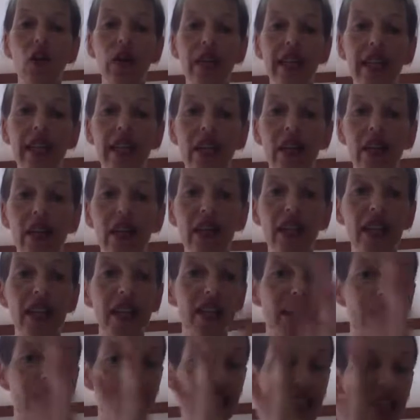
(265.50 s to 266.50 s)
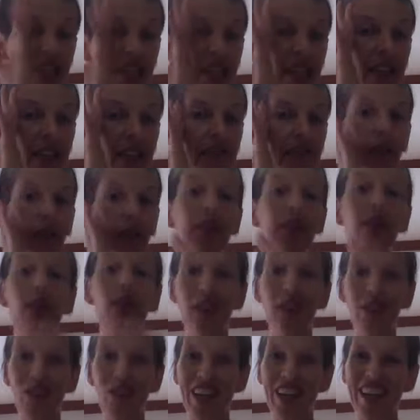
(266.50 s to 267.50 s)
day long in the sun, under
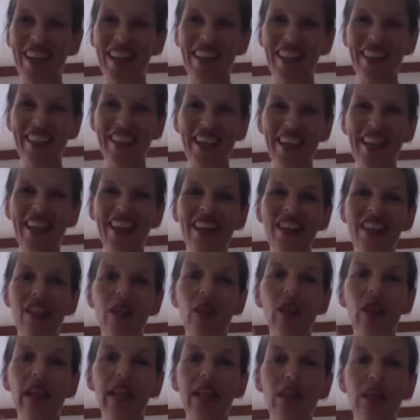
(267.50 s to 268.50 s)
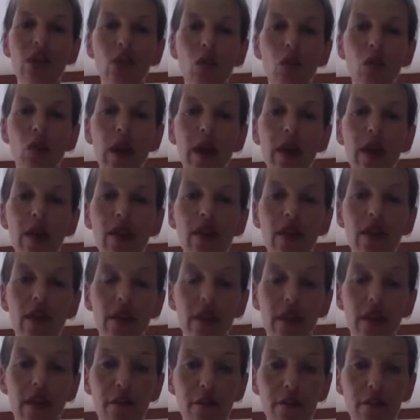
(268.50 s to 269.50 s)
the shining sun. So that's where
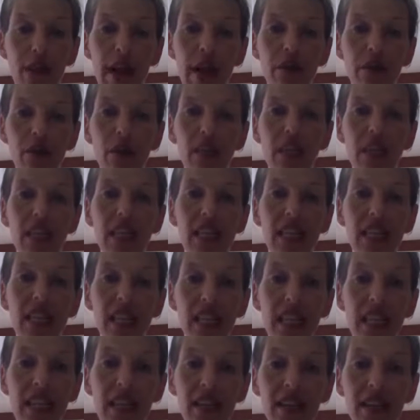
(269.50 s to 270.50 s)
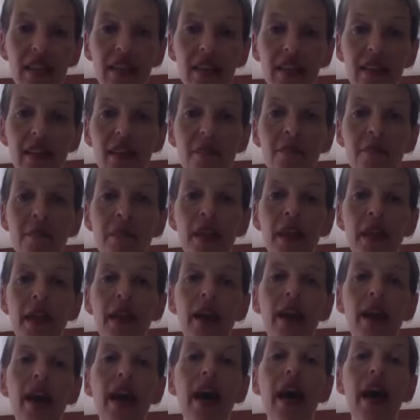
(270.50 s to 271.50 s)
the flower is a yin.
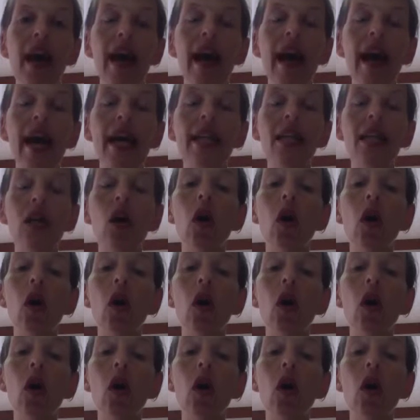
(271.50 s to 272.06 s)
And